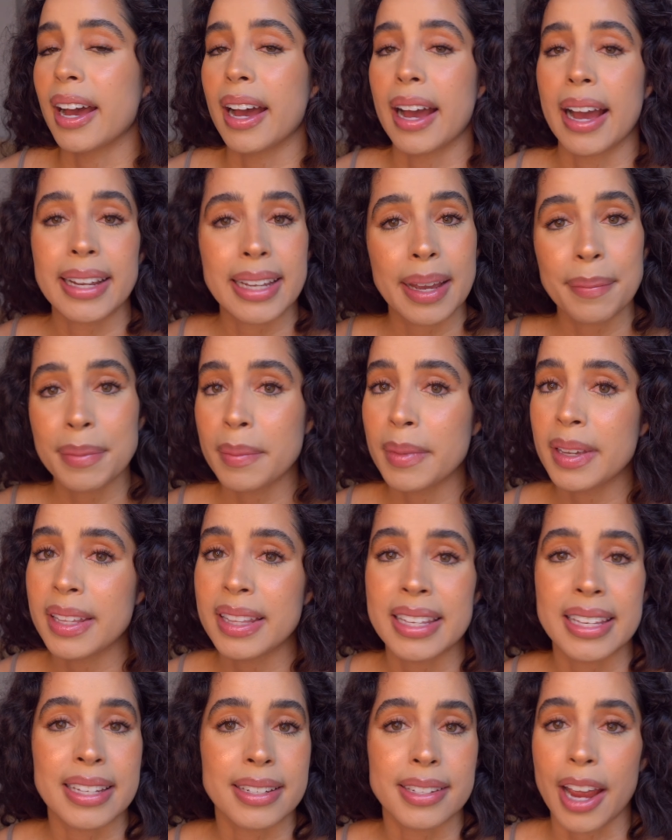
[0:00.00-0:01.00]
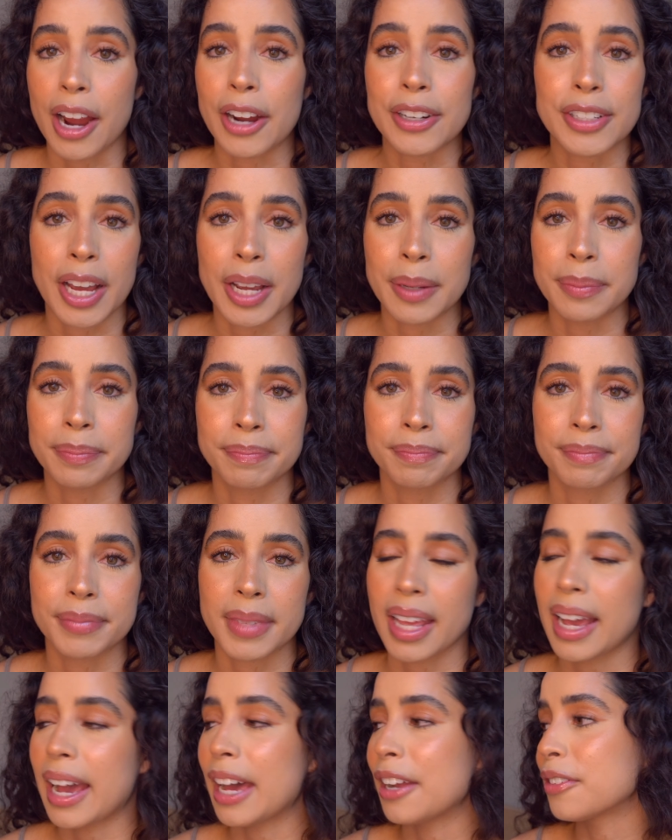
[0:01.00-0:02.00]
I kept them in the entire time.
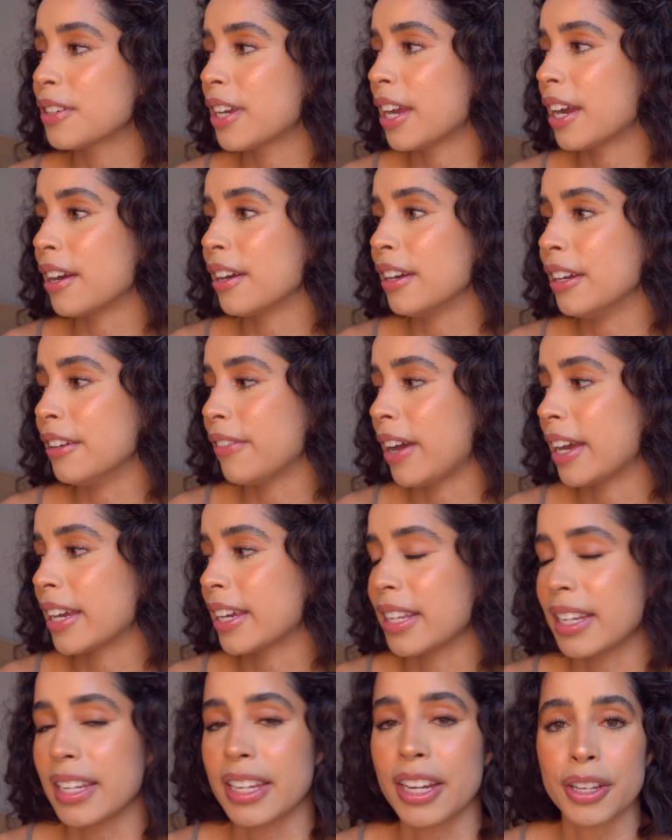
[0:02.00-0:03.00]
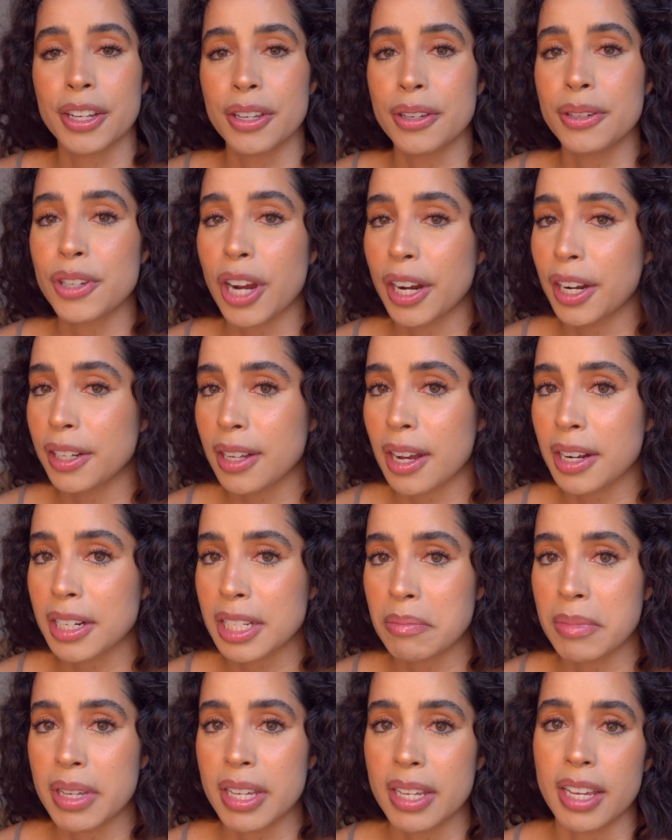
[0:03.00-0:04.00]
I don't care if I could you trying to talk
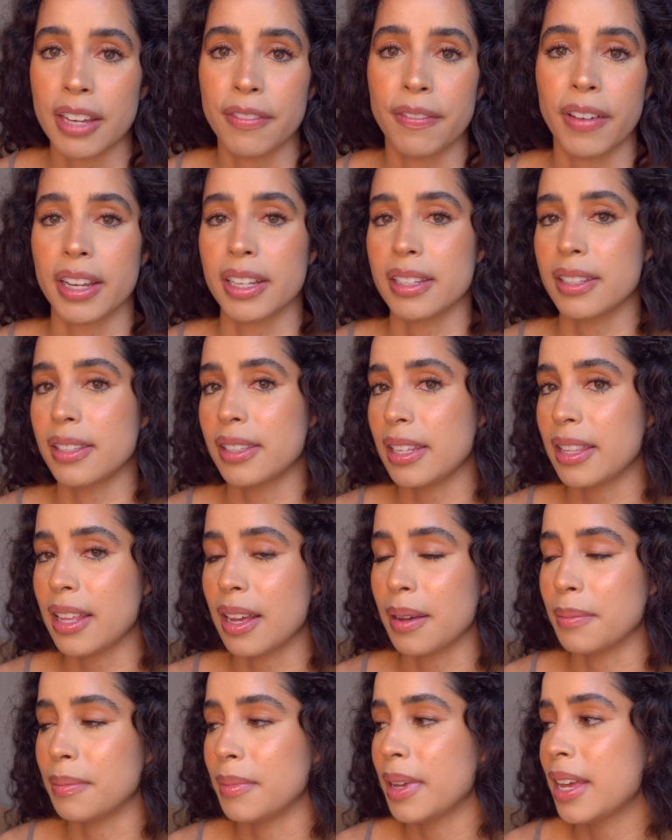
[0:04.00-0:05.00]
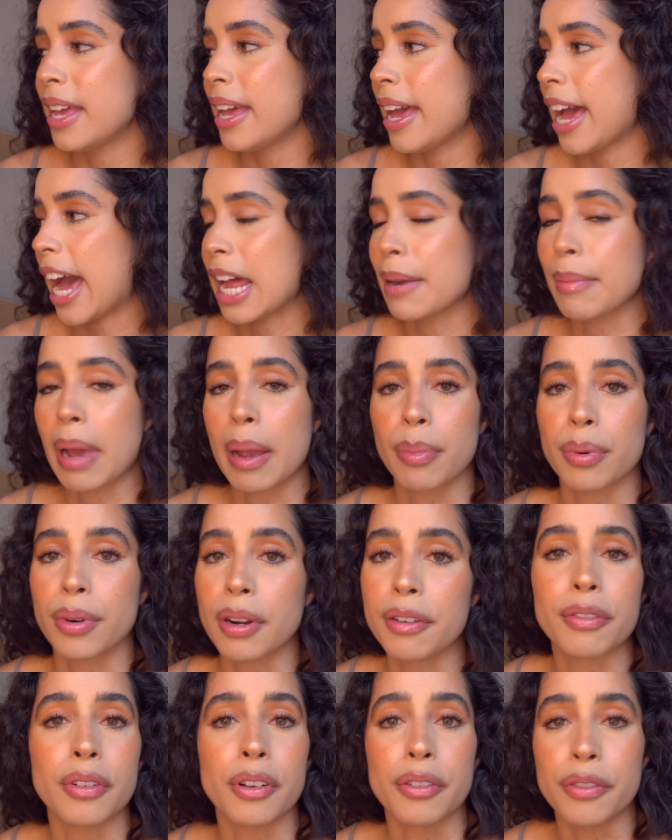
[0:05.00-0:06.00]
to me, if I could see them out of my
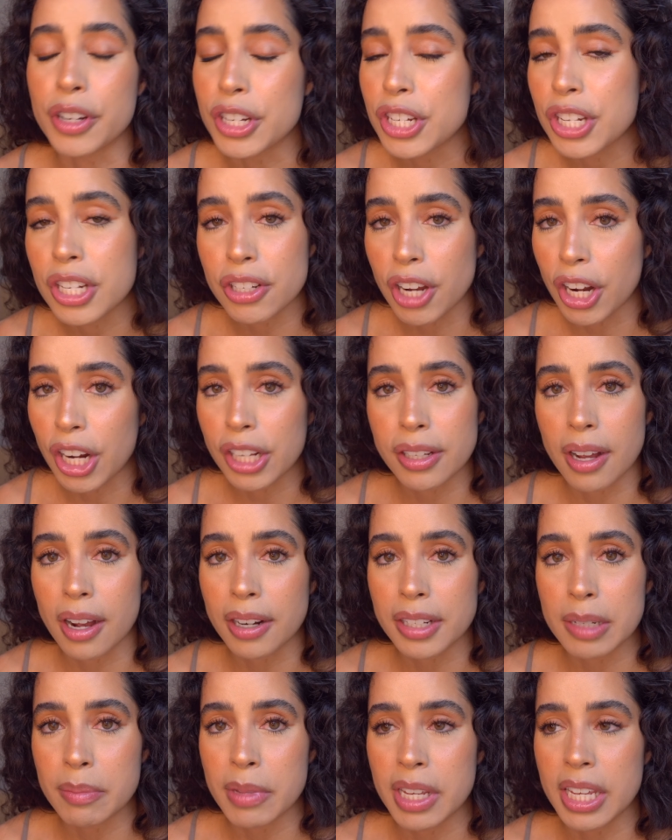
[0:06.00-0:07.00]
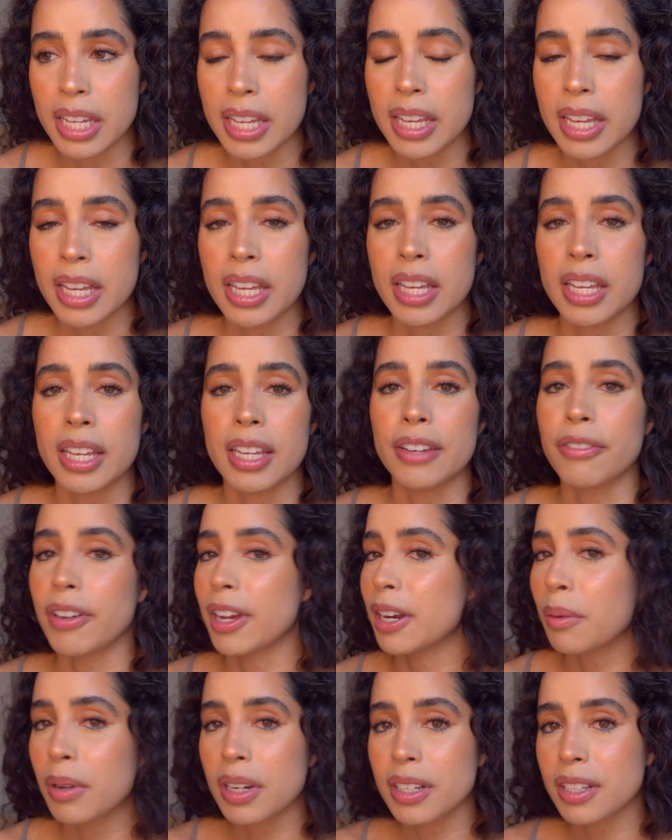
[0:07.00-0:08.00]
peripheral vision trying to talk to me. If
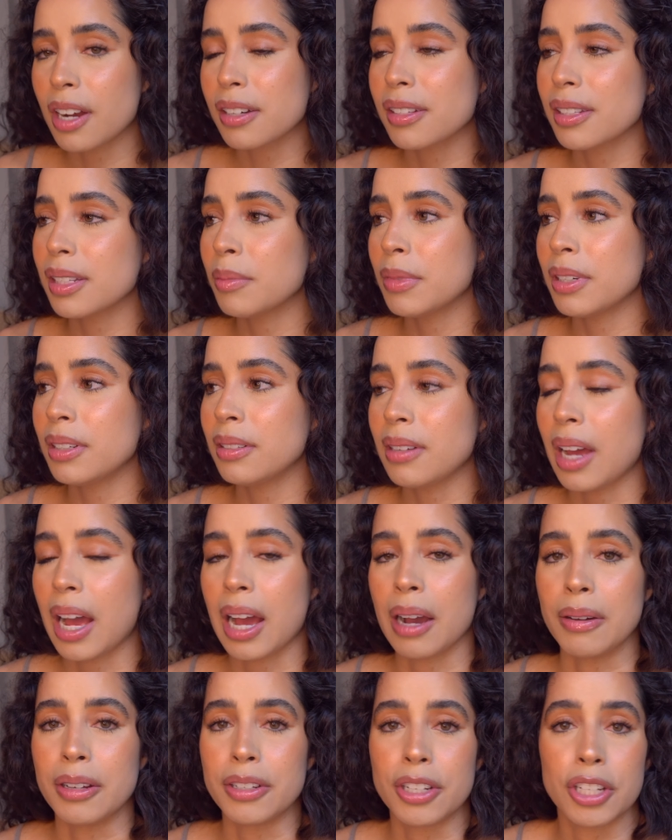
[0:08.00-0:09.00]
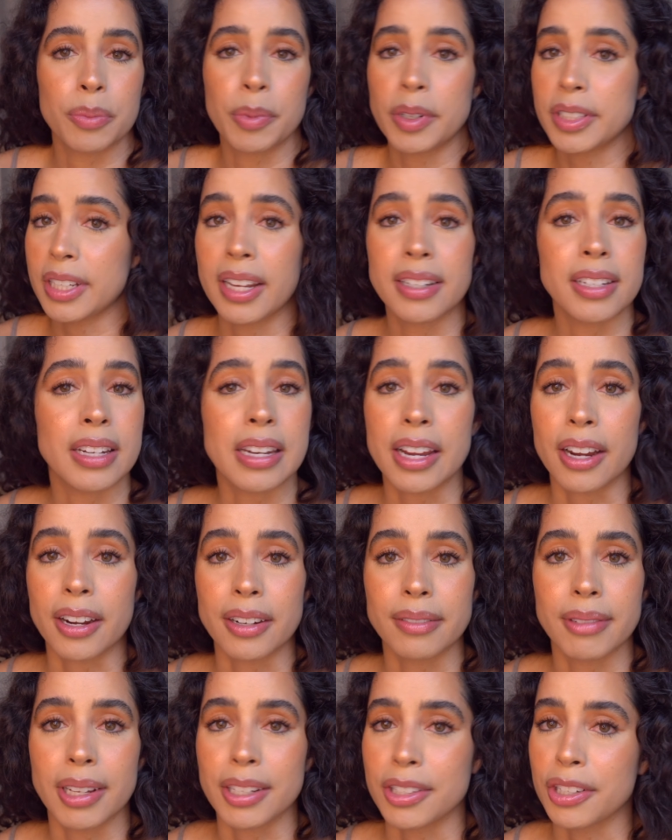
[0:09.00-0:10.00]
I don't want to talk to someone, I would just pretend I didn't
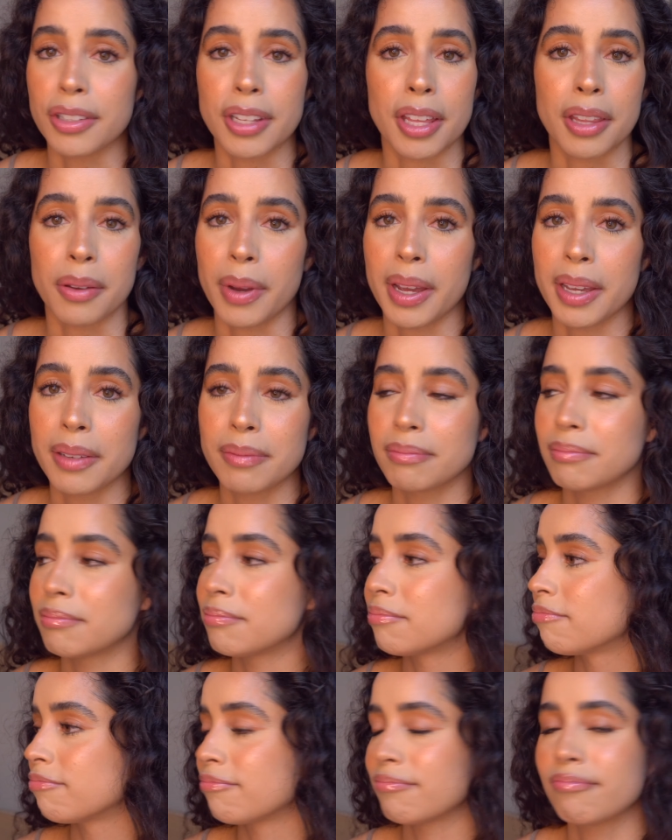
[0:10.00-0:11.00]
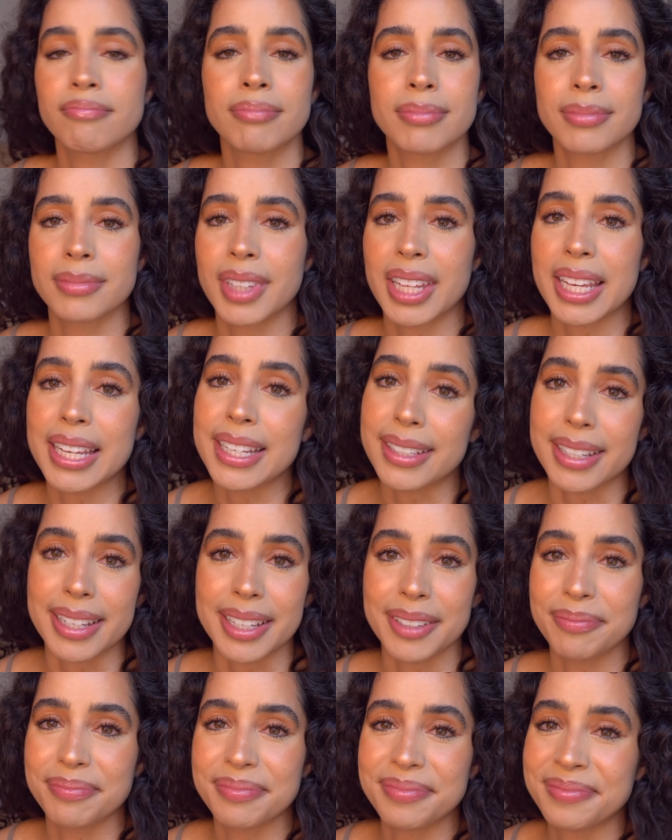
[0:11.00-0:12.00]
hear and turn the other way. Easy.